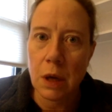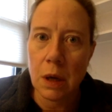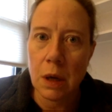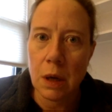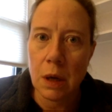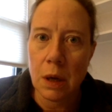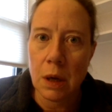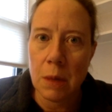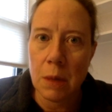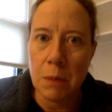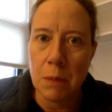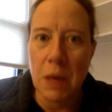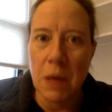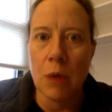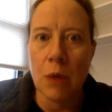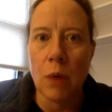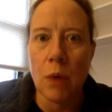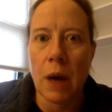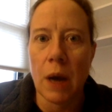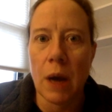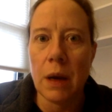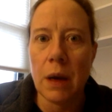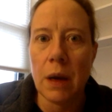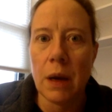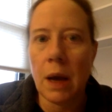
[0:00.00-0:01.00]
me
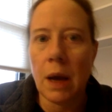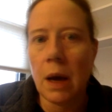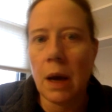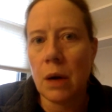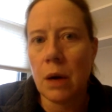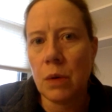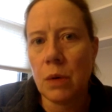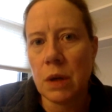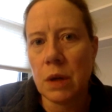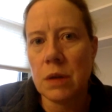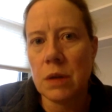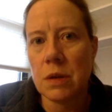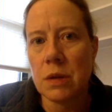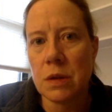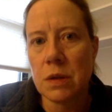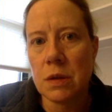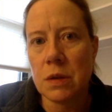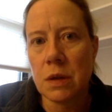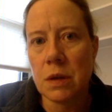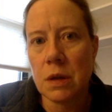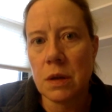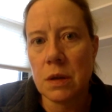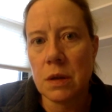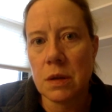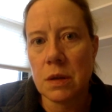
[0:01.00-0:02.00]
right now is
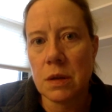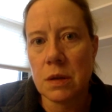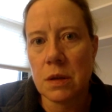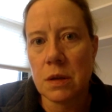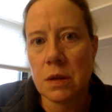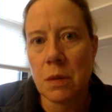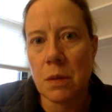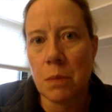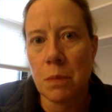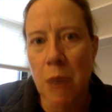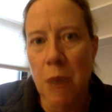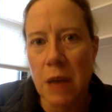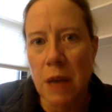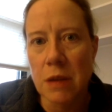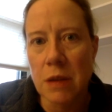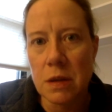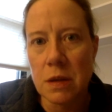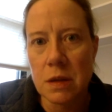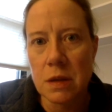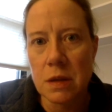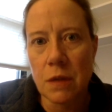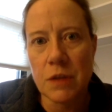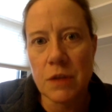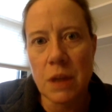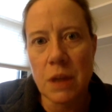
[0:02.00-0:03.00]
the
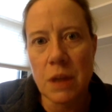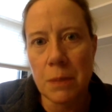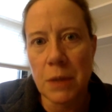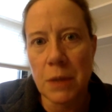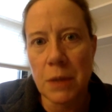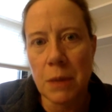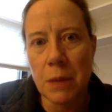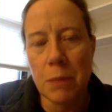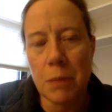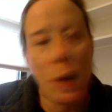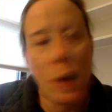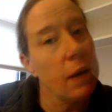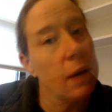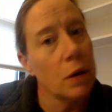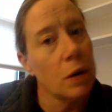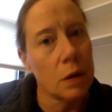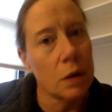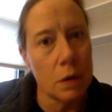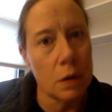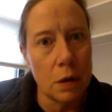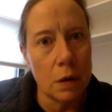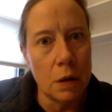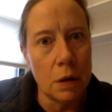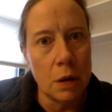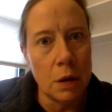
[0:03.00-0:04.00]
basis of something better.
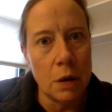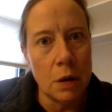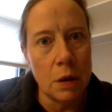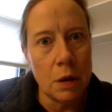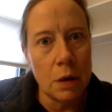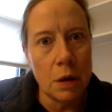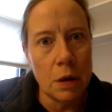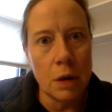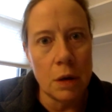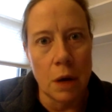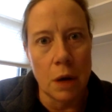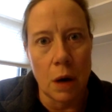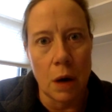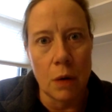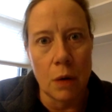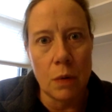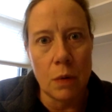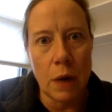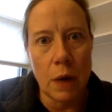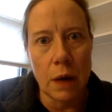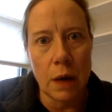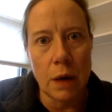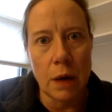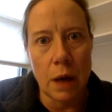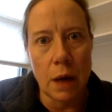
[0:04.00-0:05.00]
You know,
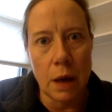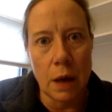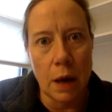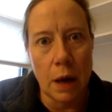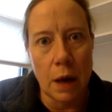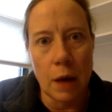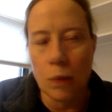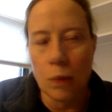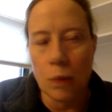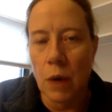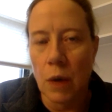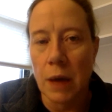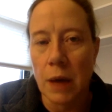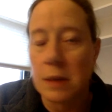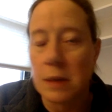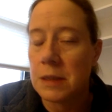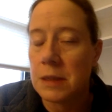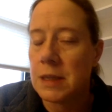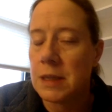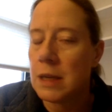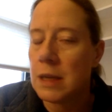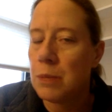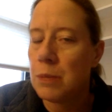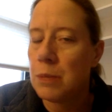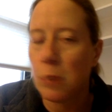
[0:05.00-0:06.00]
and I
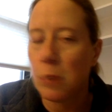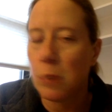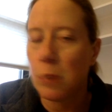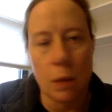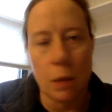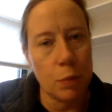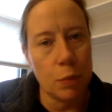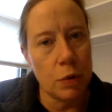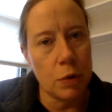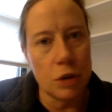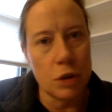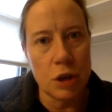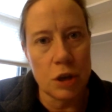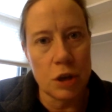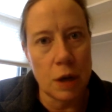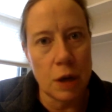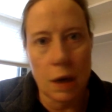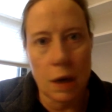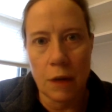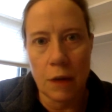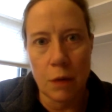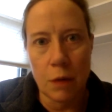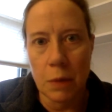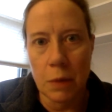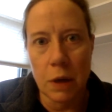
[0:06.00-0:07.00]
deeply appreciate
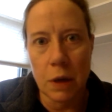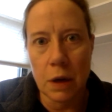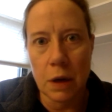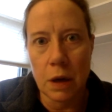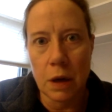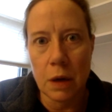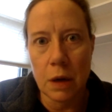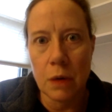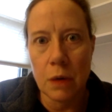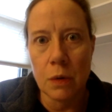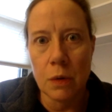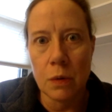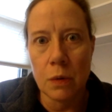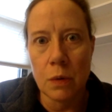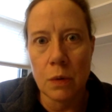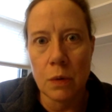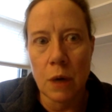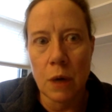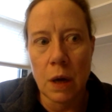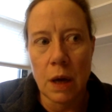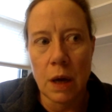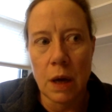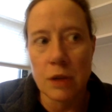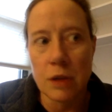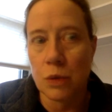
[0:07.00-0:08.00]
everybody who
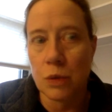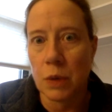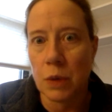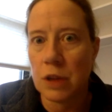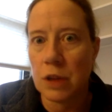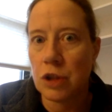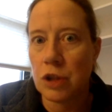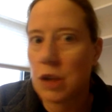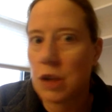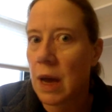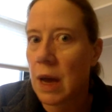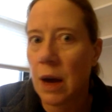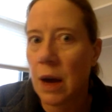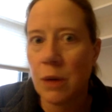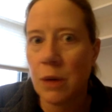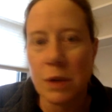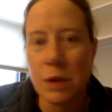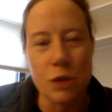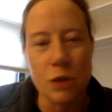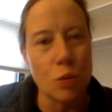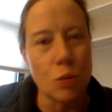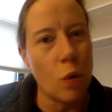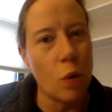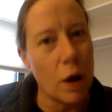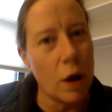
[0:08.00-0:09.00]
has reached out and is
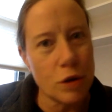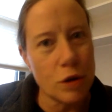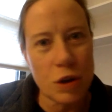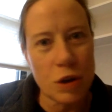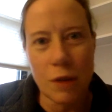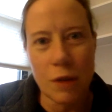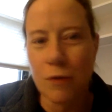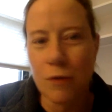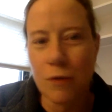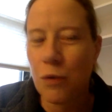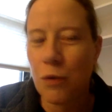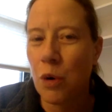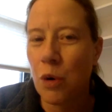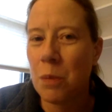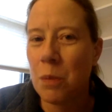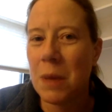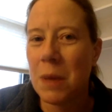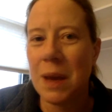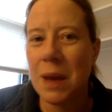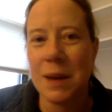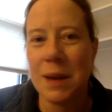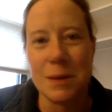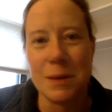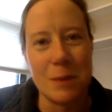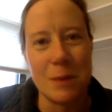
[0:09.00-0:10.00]
watching for me
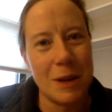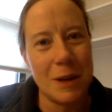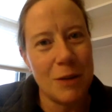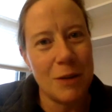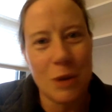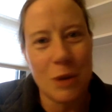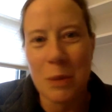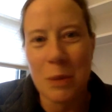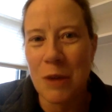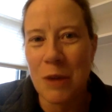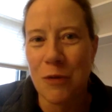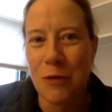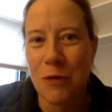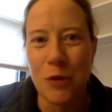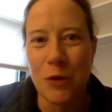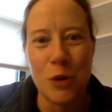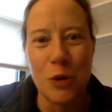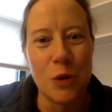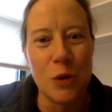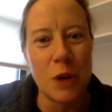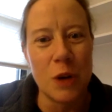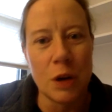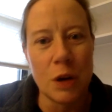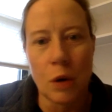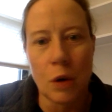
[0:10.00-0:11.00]
and giving me
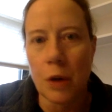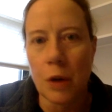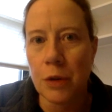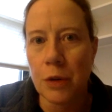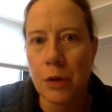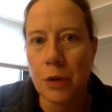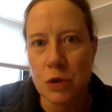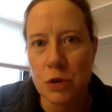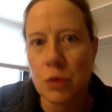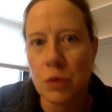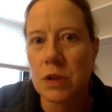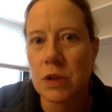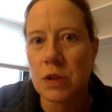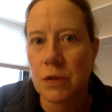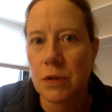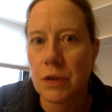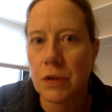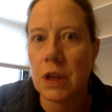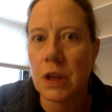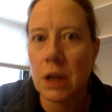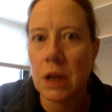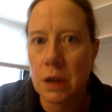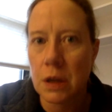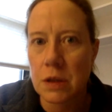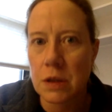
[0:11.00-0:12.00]
food and all those sorts of
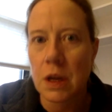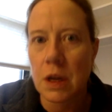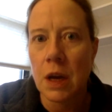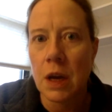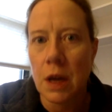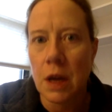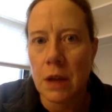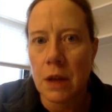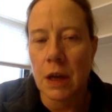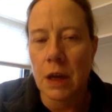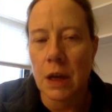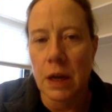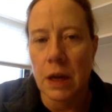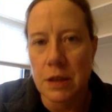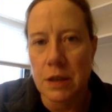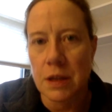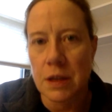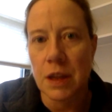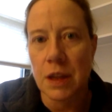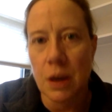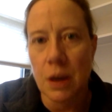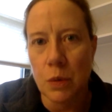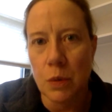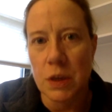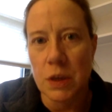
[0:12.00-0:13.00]
things that I
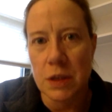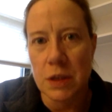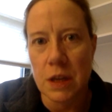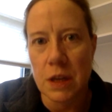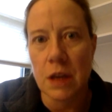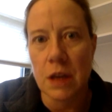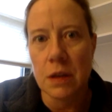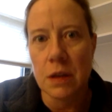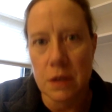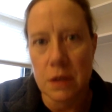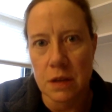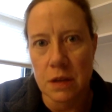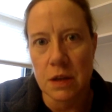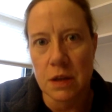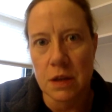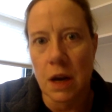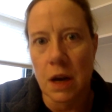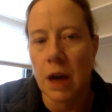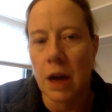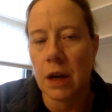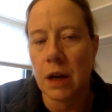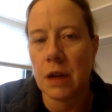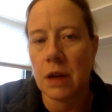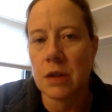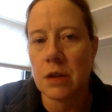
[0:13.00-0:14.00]
think we see in
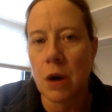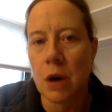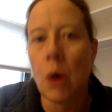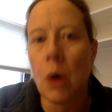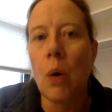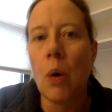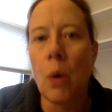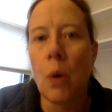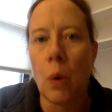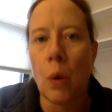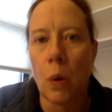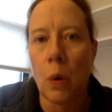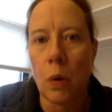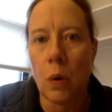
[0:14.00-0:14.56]
society as a whole,